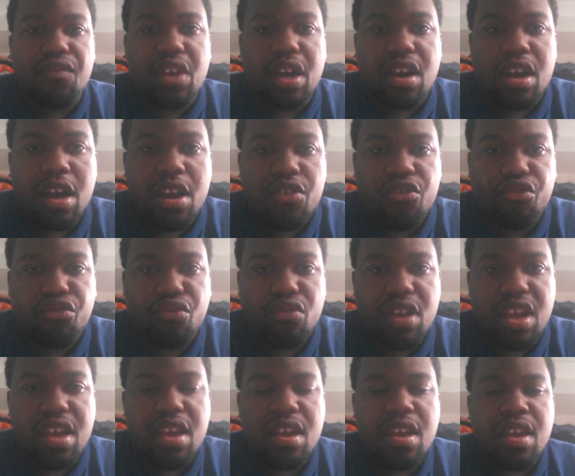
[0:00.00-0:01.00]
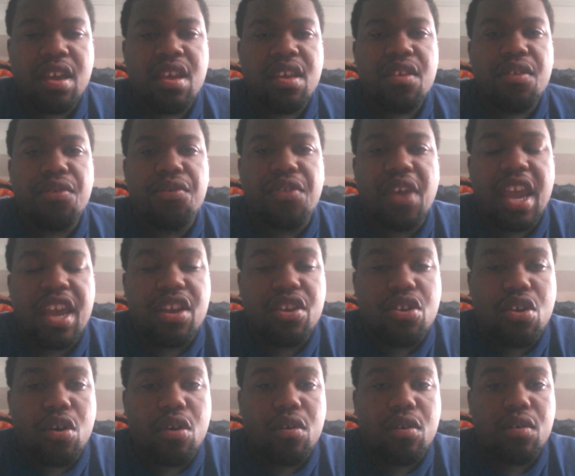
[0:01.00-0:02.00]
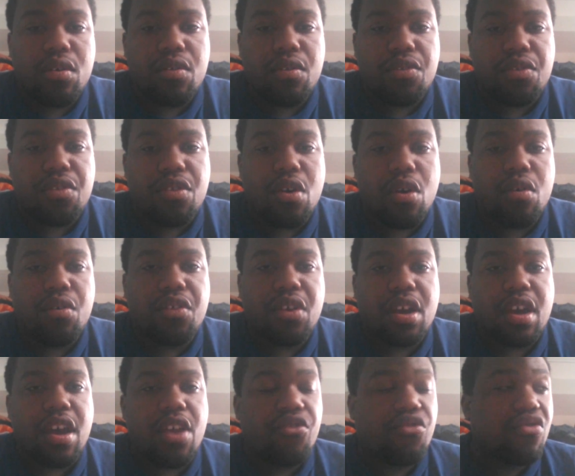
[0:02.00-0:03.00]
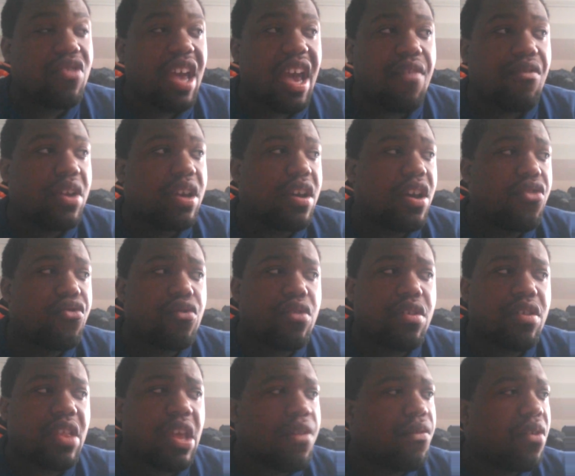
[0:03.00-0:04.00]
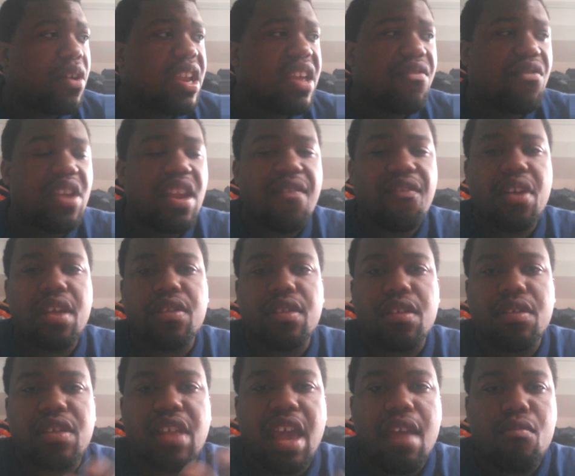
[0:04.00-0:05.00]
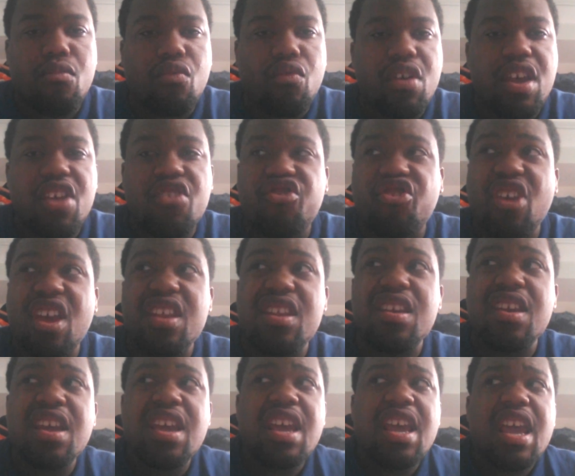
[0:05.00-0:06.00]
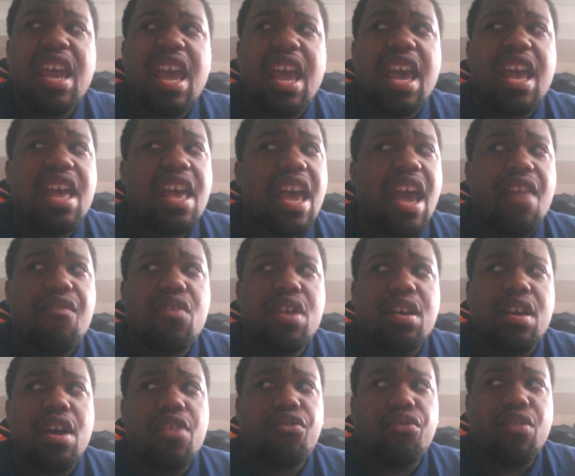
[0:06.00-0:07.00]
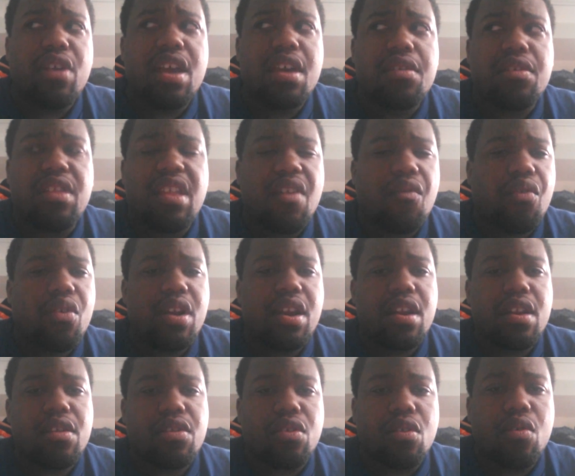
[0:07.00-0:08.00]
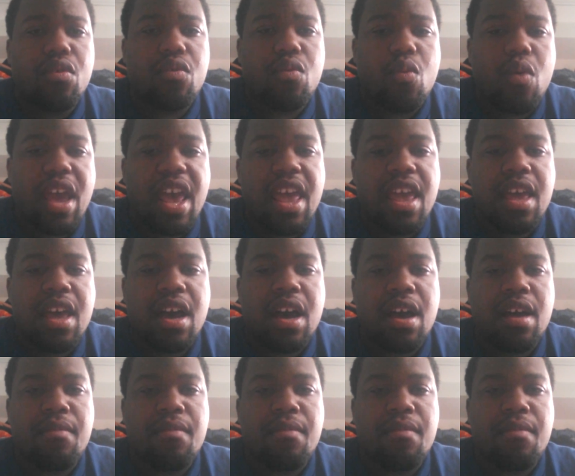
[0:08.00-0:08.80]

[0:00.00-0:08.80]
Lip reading: of the country. They know the country. Every country is different. Even if it's the same region, every country is different in its own way.